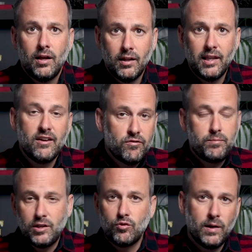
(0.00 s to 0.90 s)

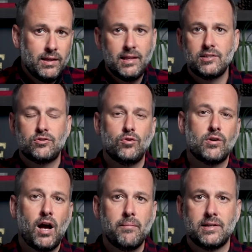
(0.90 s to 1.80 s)
live between these two
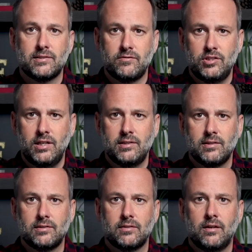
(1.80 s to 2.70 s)
comings of
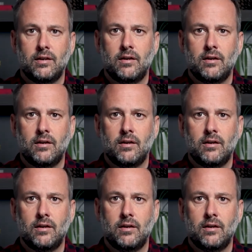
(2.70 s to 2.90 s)
Jesus?